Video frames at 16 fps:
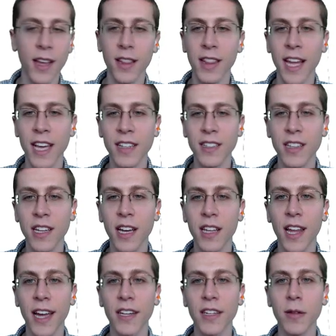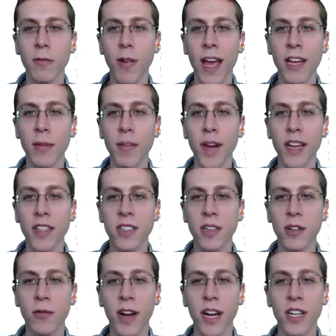Lastly, I'd like to randomize the
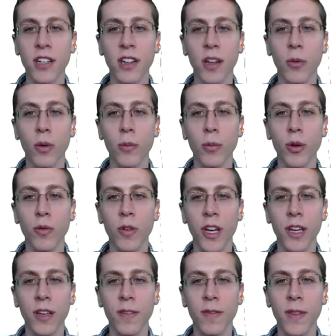direction that we're moving.